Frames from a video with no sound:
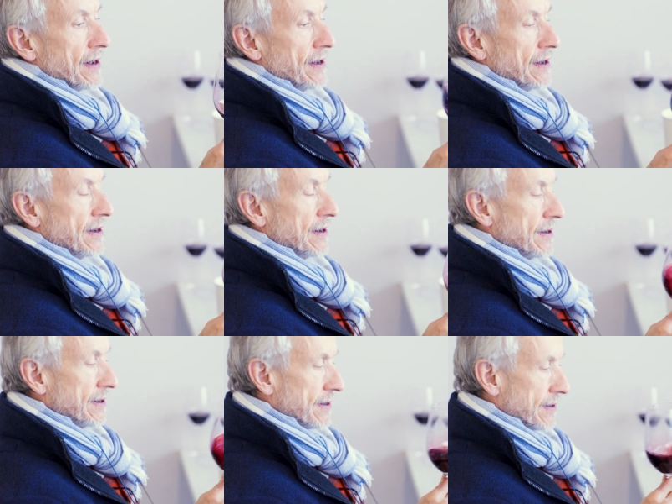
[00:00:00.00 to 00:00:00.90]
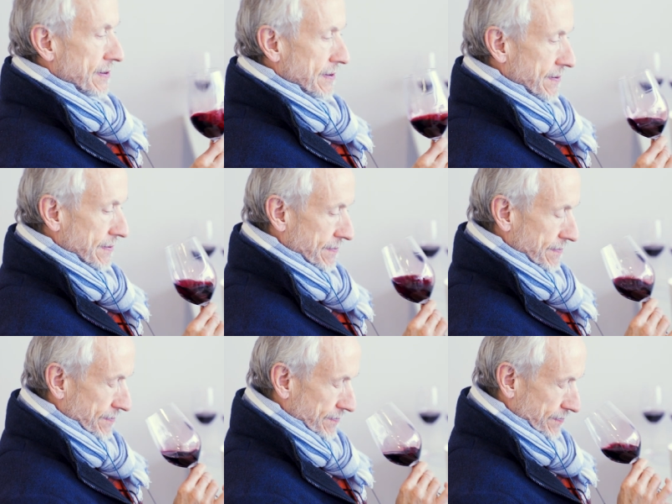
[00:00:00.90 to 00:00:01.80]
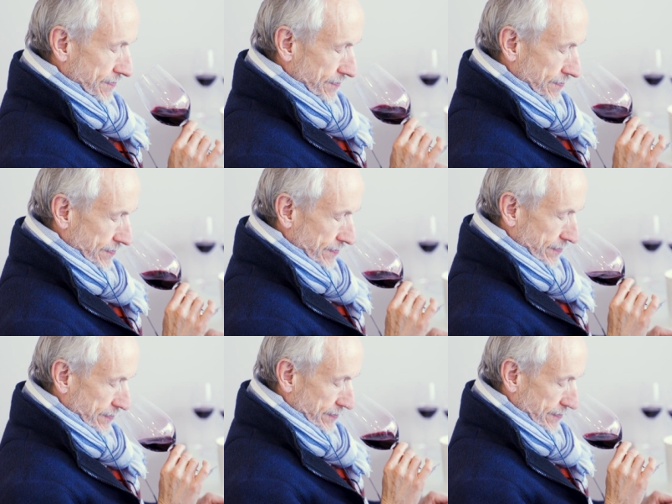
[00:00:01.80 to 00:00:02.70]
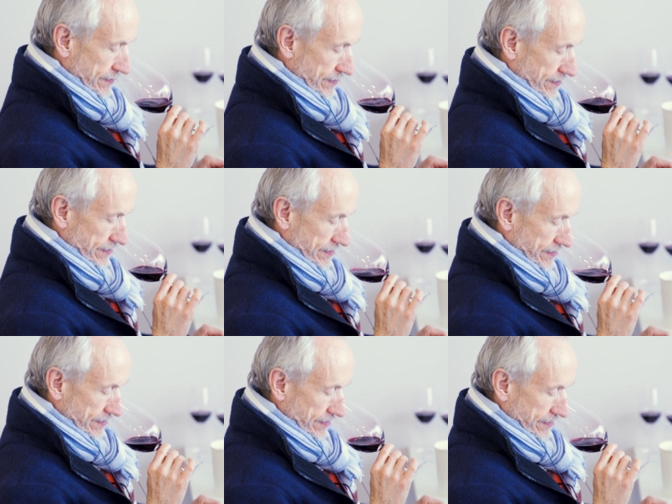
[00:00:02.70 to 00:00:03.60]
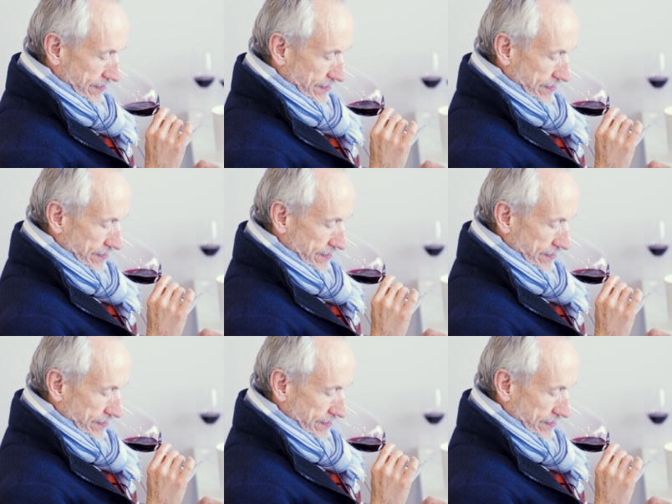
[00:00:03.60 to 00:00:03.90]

last week, we had the massive sort out where all the regional panels